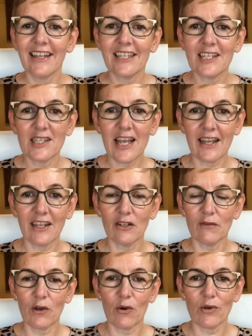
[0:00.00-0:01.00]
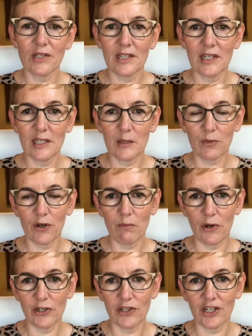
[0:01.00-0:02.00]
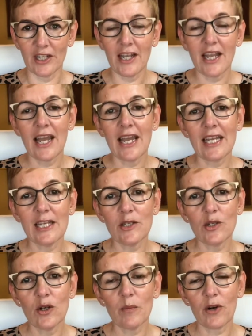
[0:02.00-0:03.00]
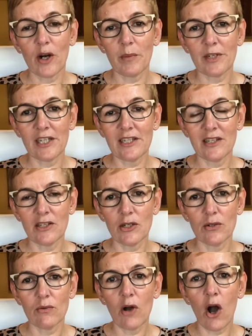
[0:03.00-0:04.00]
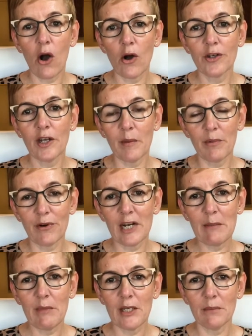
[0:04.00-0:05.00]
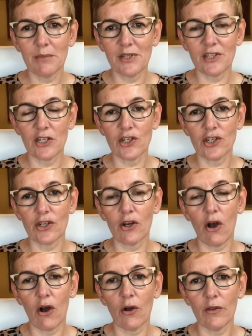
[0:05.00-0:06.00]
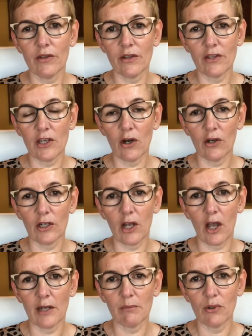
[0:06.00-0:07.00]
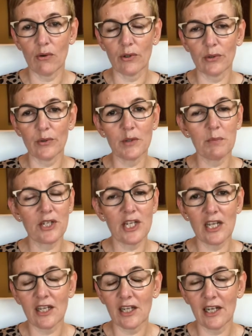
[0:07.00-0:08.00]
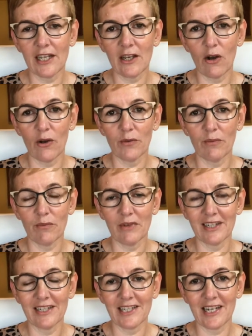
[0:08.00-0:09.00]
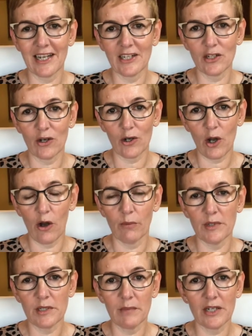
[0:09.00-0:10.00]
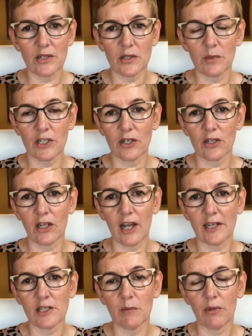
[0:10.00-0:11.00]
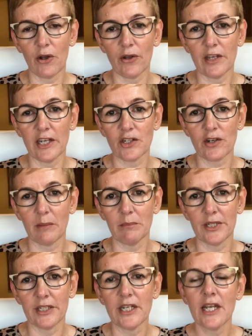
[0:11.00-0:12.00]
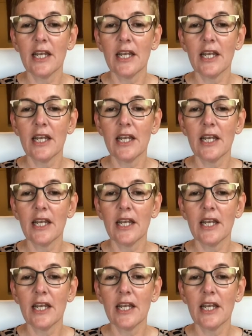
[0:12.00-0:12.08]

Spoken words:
The second, of course, is promotion. Is your property still on a premium position on the online portals, particularly on realestate.com, as much as we don't like to blow their trumpet?